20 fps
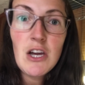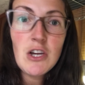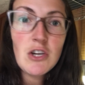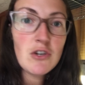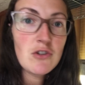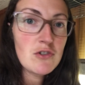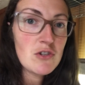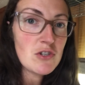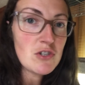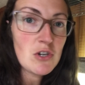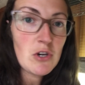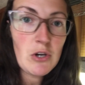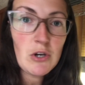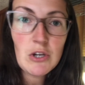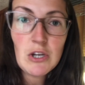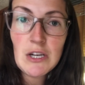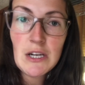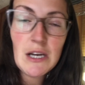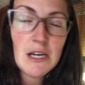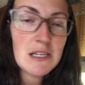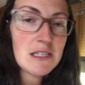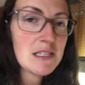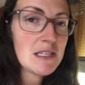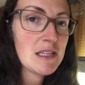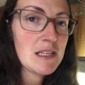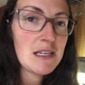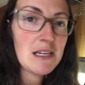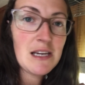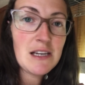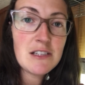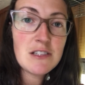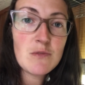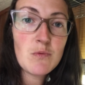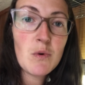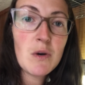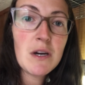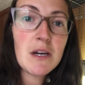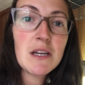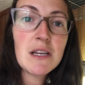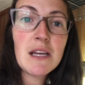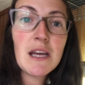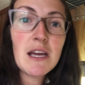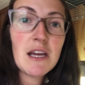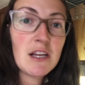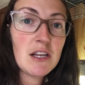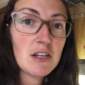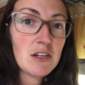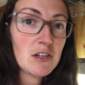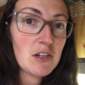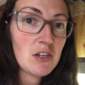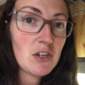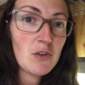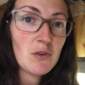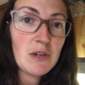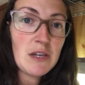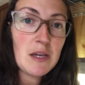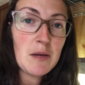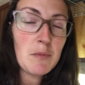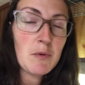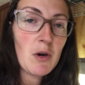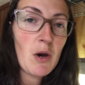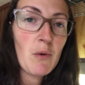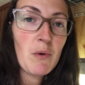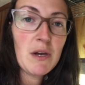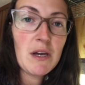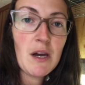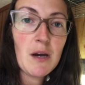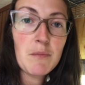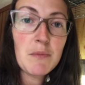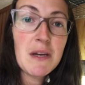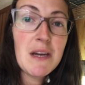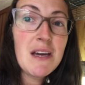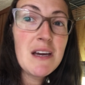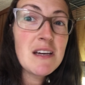You just hook it on to the next one and you keep growing up.